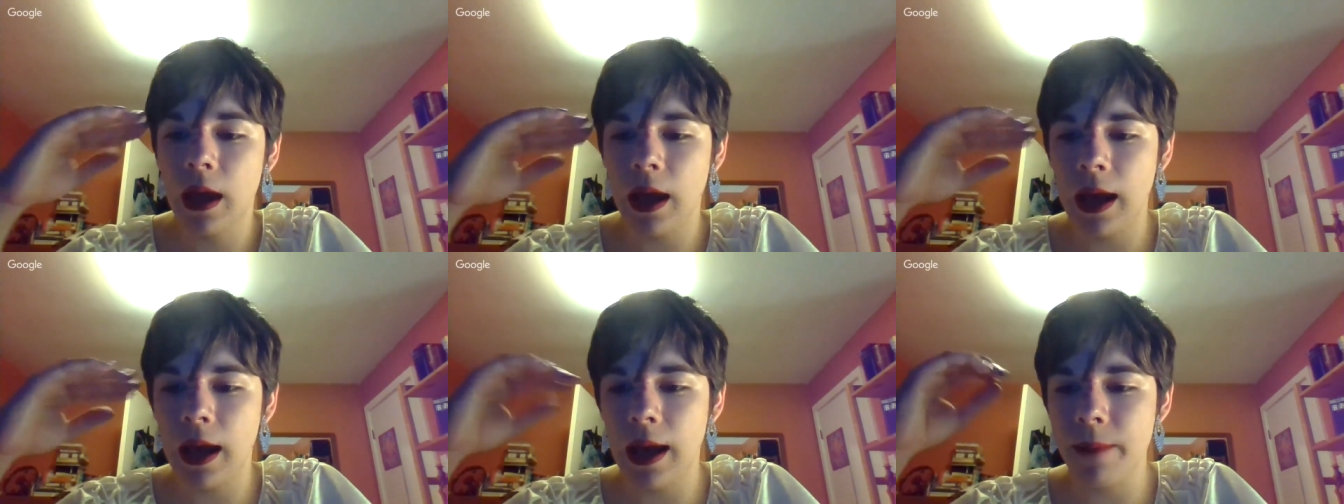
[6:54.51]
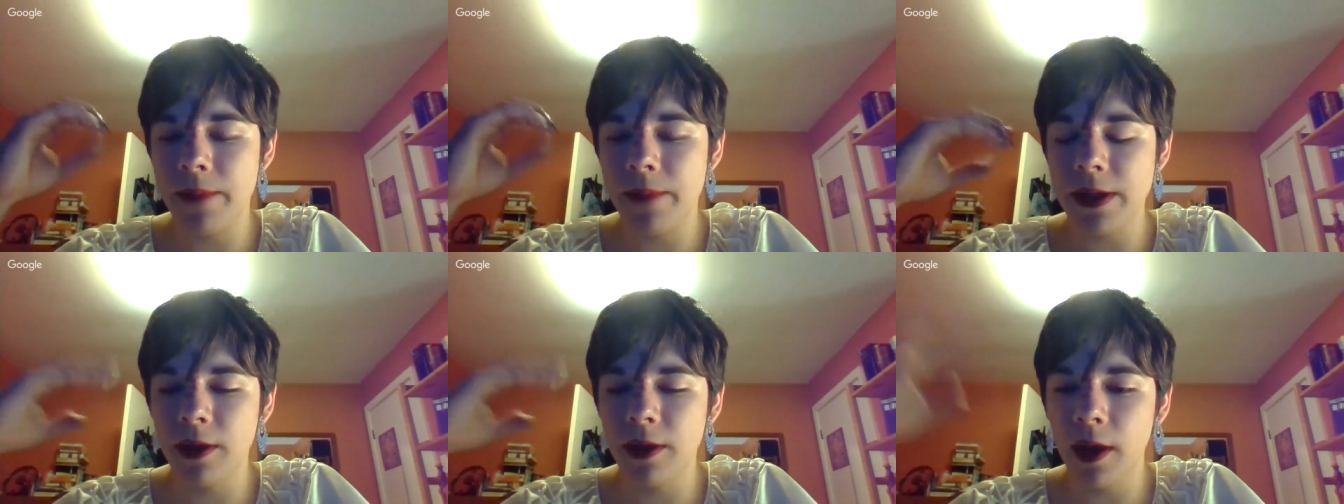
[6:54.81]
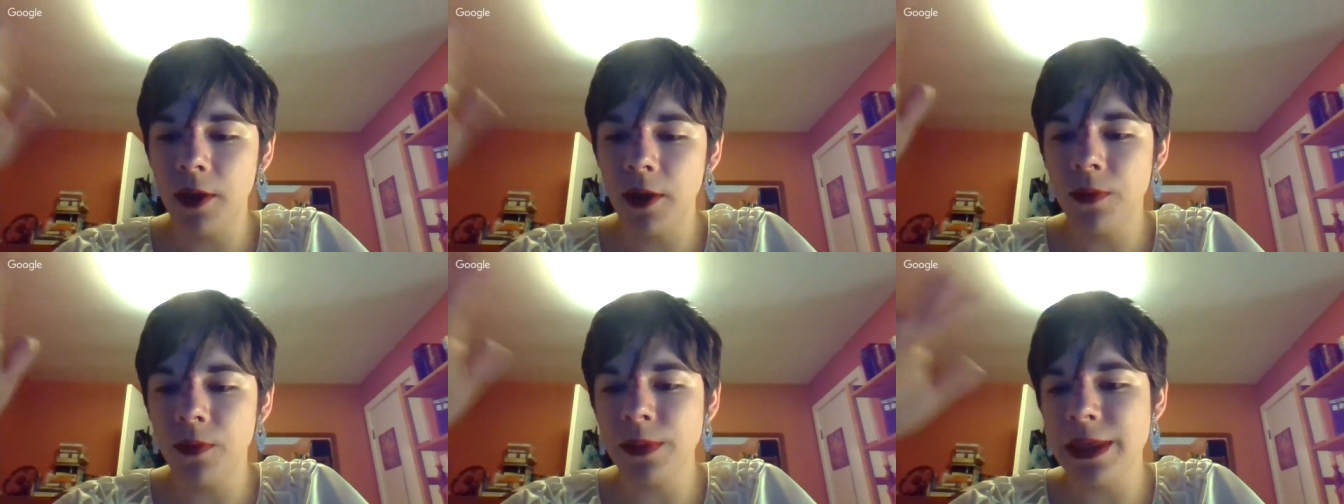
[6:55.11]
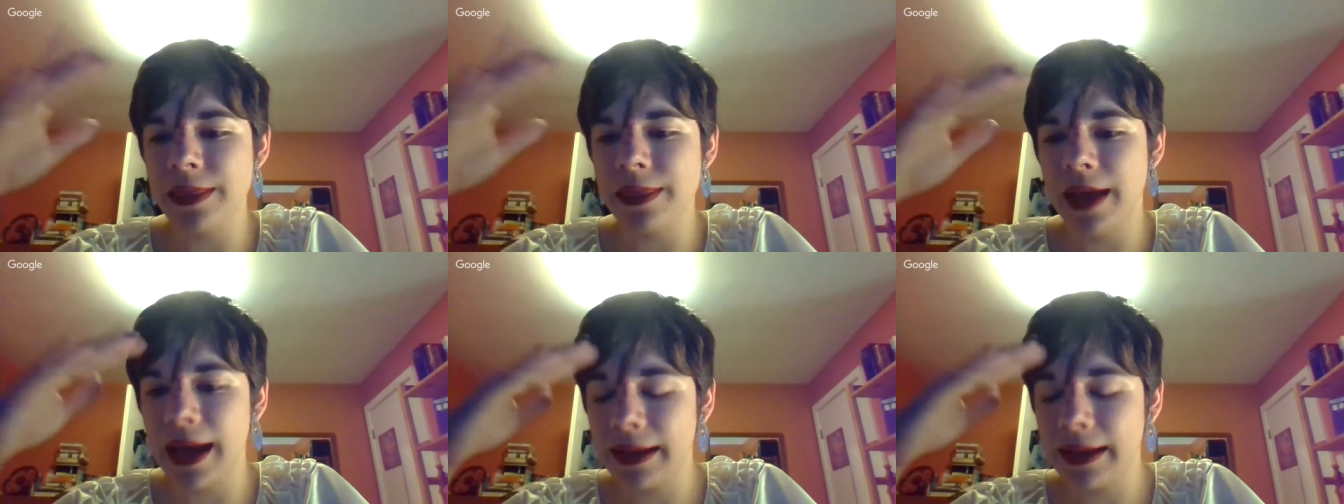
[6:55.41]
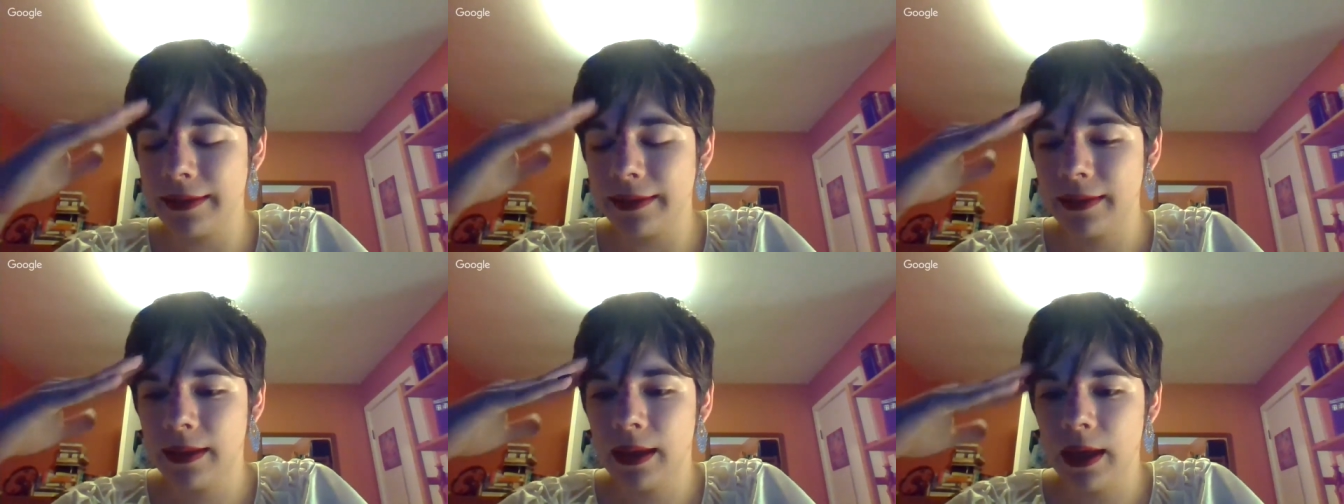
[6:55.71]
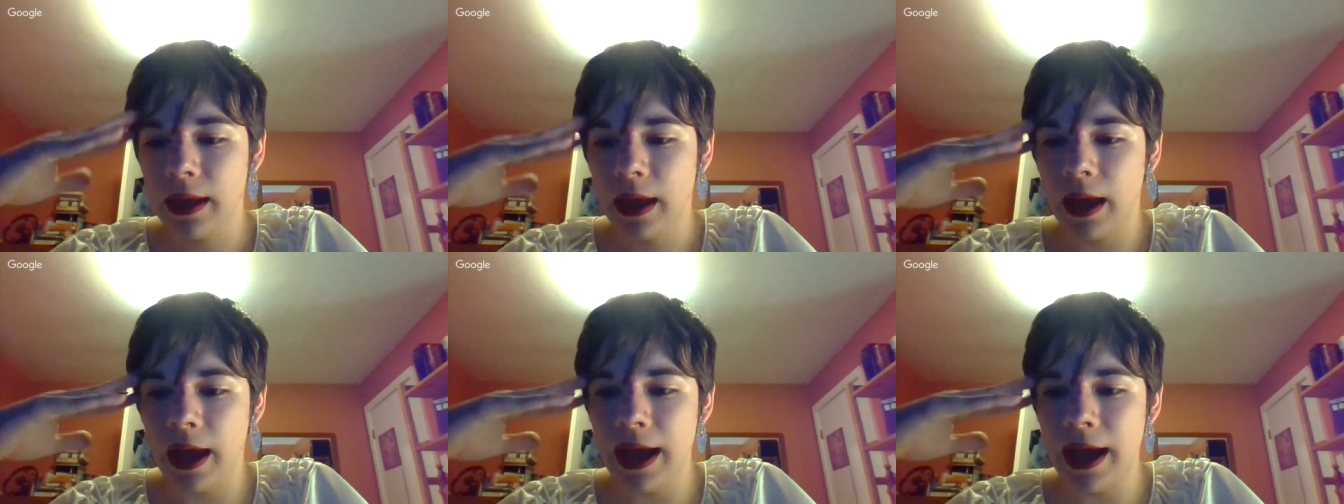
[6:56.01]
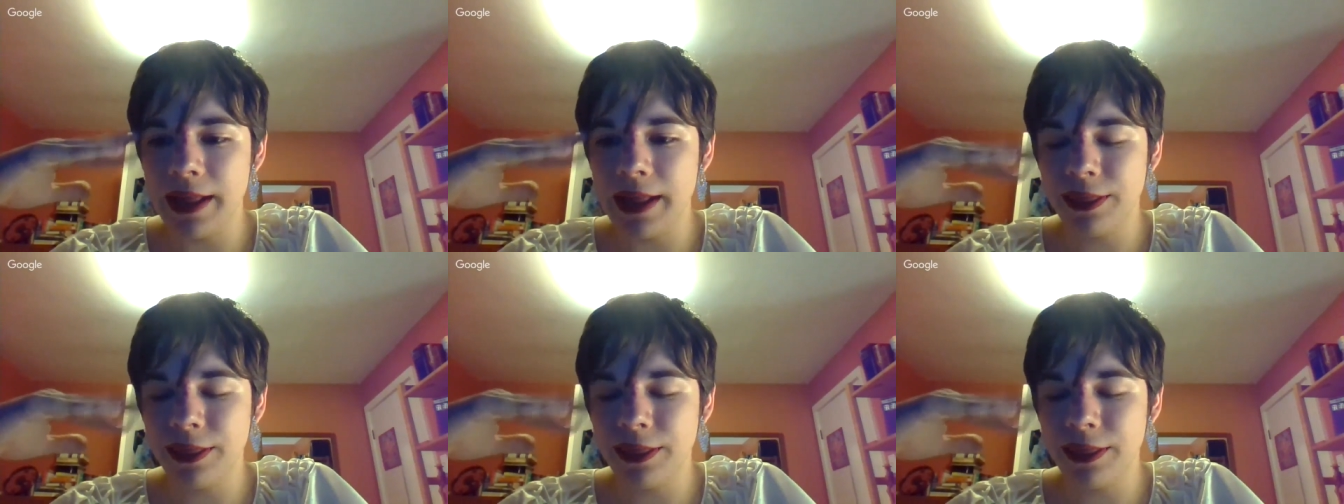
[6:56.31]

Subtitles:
But not only that, I